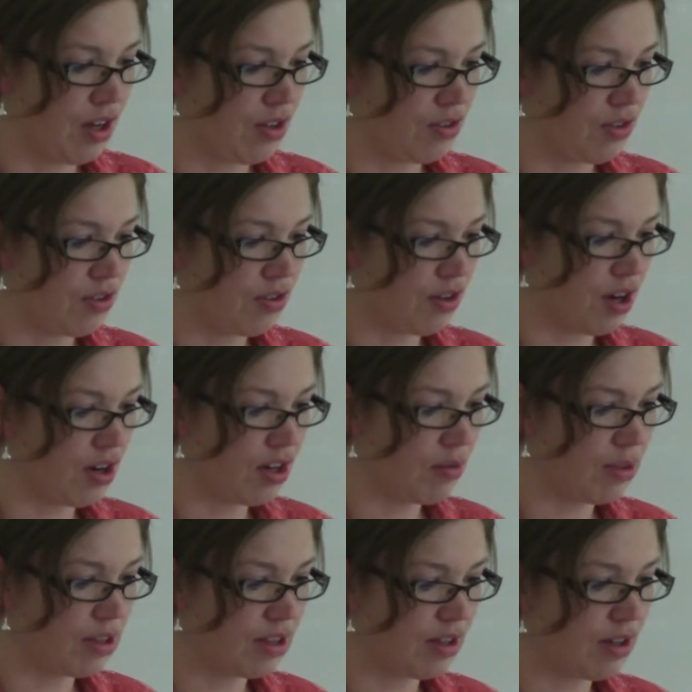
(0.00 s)
So starting
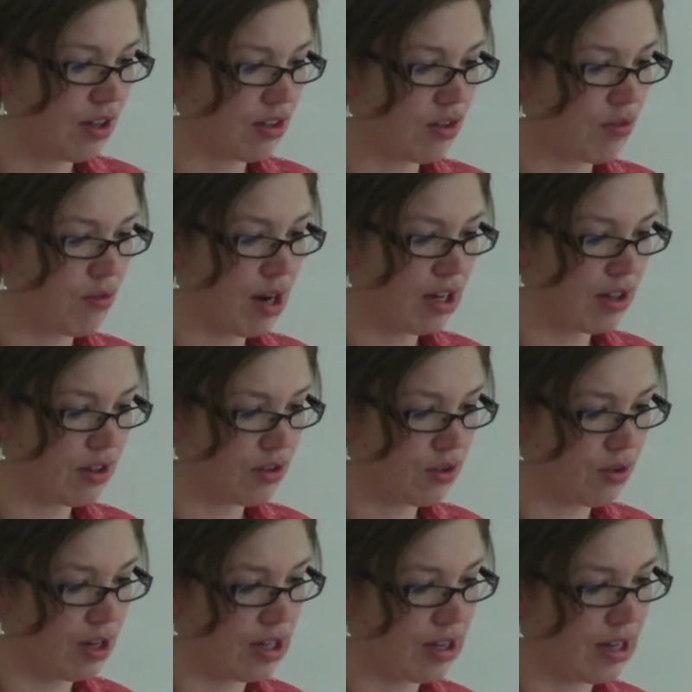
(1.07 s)
with the
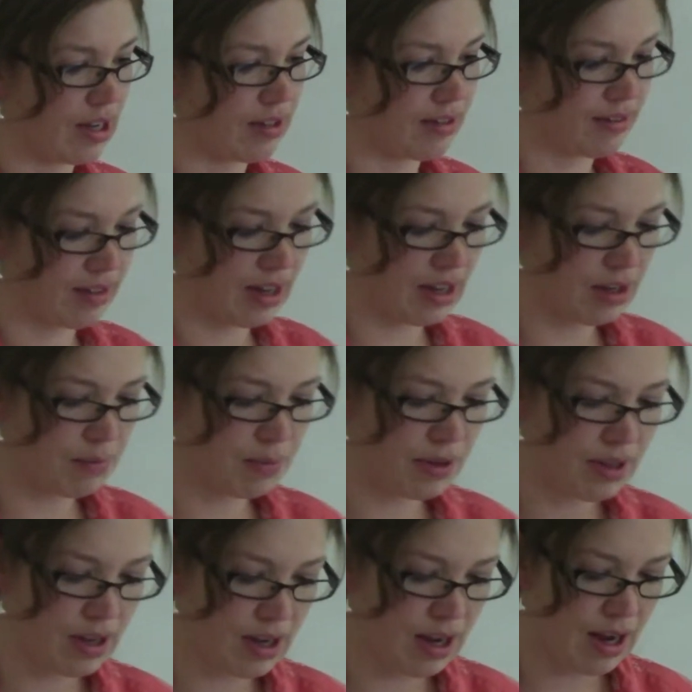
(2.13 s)
regulatory landscape,
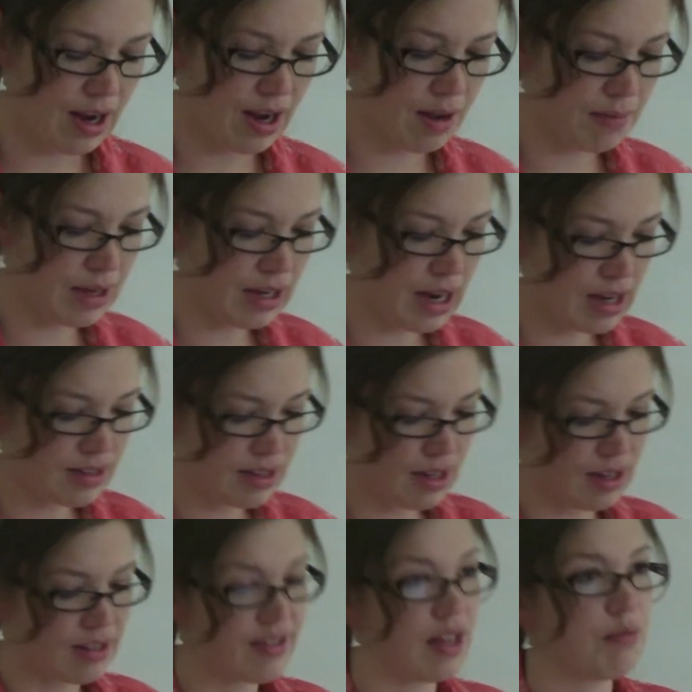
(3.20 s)
and as
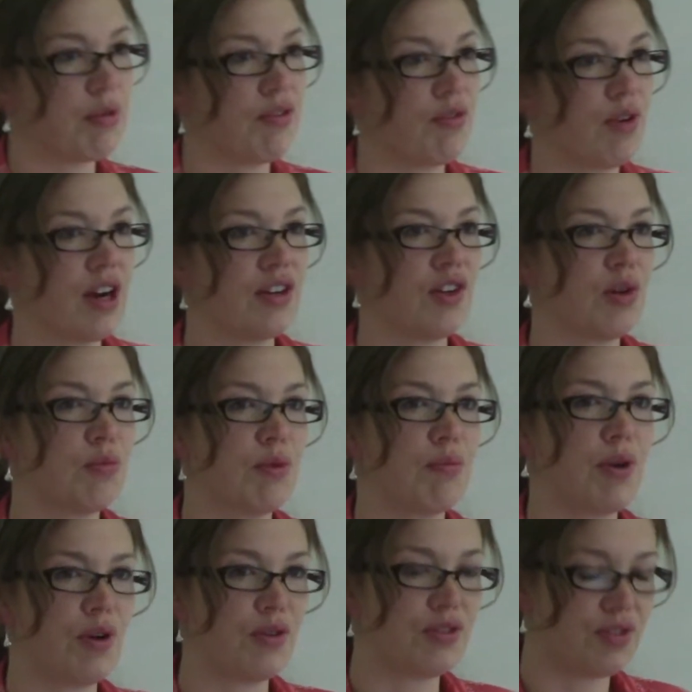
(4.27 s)
I said before, I don't
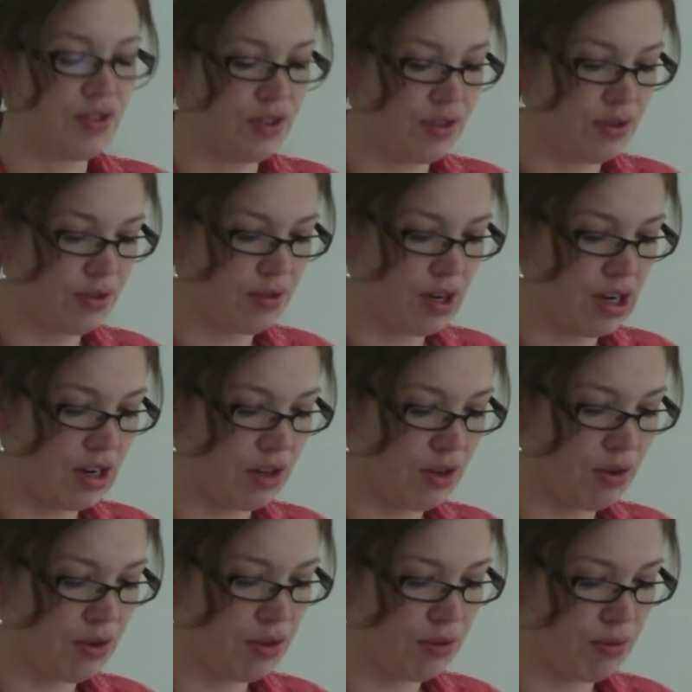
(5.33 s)
propose to
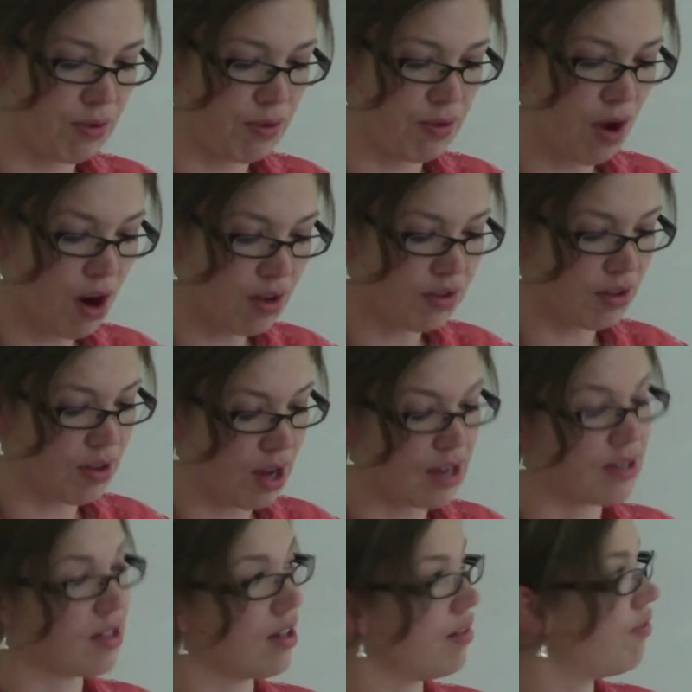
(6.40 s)
go through all the
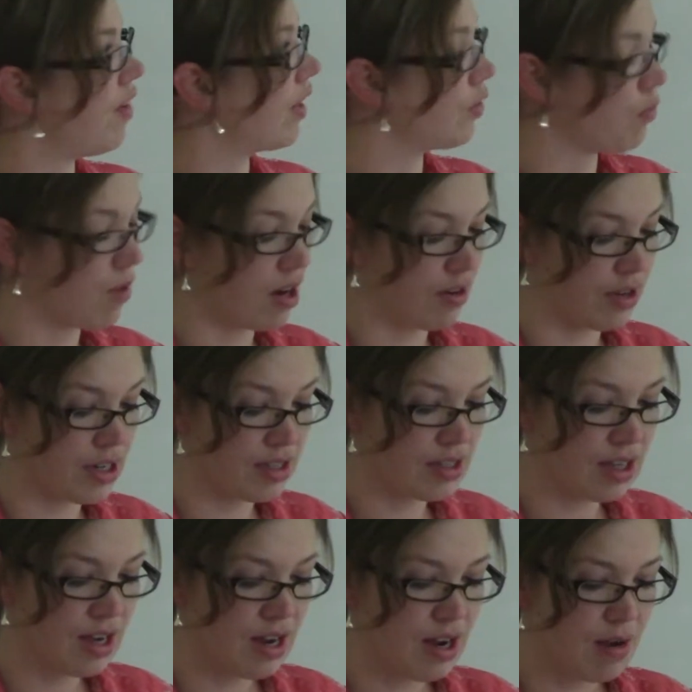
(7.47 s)
laws that affect
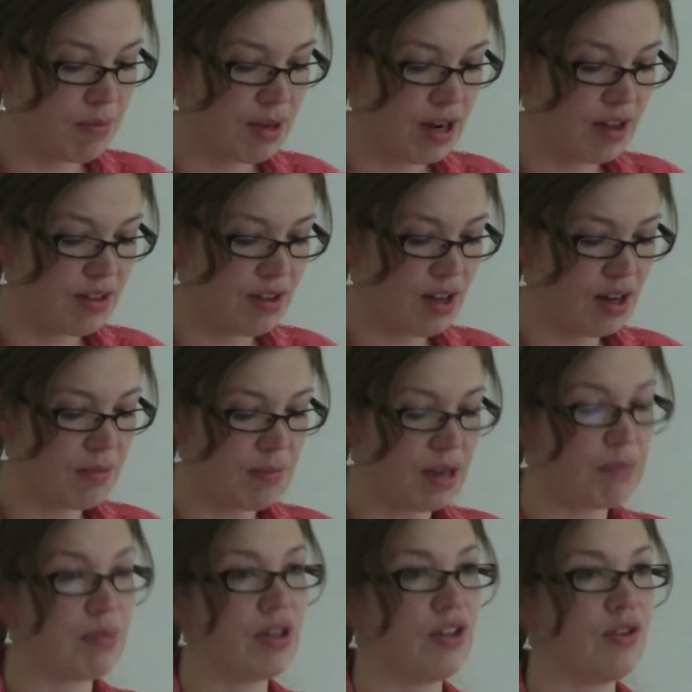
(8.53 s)
wineries, but I thought it
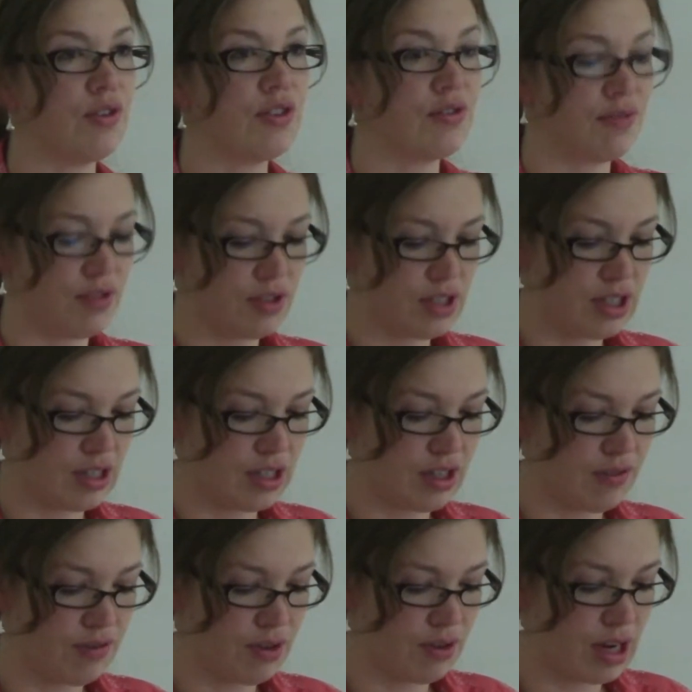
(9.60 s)
might be useful to
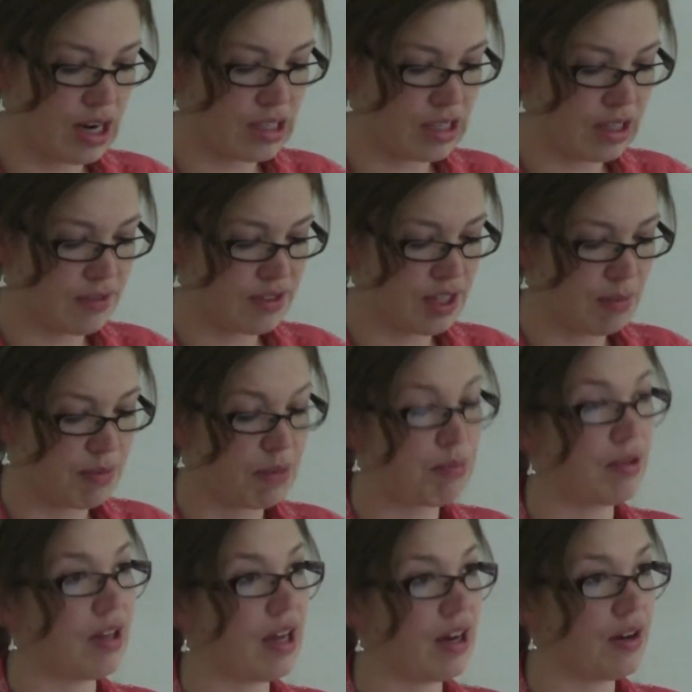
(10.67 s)
give you an idea of some of
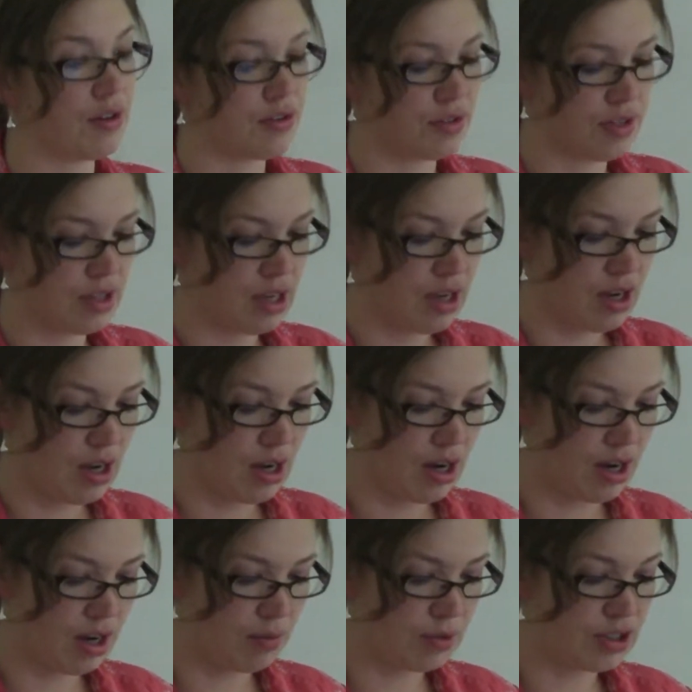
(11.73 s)
the players,
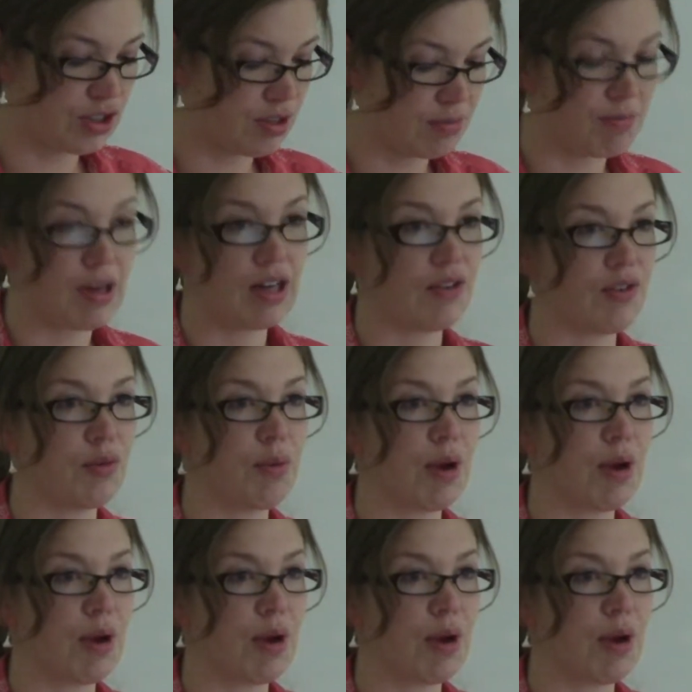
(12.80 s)
which many of you